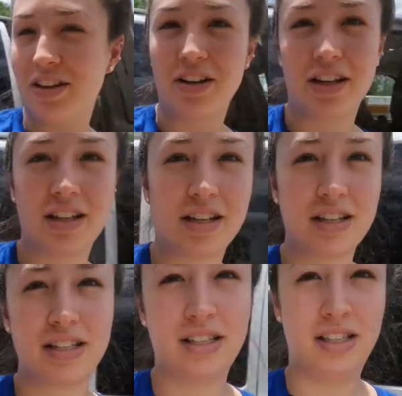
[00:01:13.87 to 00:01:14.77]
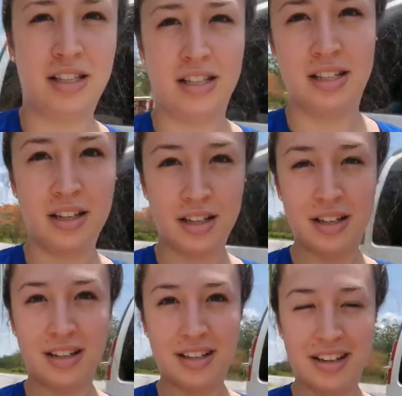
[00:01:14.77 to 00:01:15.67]
look at this.
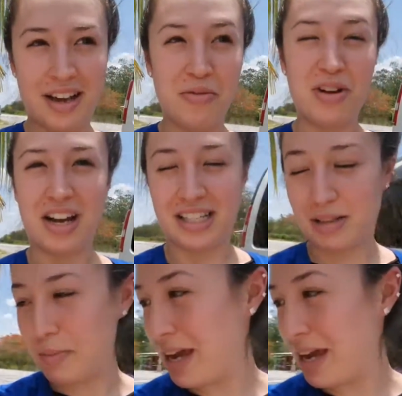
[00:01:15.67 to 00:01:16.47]
We got some